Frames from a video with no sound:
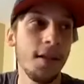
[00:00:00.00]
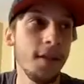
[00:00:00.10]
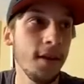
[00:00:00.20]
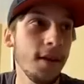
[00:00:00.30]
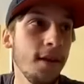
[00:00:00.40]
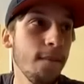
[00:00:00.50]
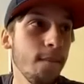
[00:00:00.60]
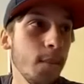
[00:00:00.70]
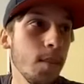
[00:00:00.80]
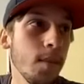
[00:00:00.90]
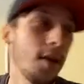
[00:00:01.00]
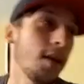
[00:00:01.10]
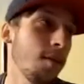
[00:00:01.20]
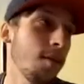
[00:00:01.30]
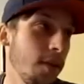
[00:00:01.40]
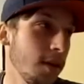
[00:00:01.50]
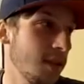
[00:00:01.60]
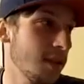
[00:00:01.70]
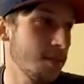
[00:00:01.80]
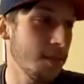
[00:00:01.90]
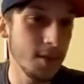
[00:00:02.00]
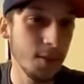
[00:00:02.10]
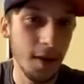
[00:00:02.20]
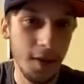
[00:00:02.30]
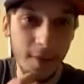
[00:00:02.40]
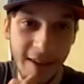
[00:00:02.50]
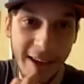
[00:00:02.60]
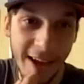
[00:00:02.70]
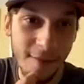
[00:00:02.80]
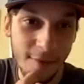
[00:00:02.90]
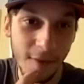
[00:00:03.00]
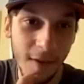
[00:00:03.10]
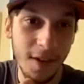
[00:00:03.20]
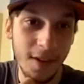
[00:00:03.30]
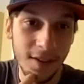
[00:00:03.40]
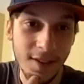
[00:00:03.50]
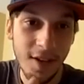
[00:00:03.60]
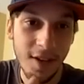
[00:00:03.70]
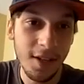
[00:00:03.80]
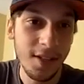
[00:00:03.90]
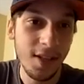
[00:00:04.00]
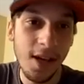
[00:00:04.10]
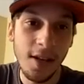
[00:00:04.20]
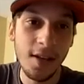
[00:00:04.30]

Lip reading: think the spread's 3.5 on the Seahawks side.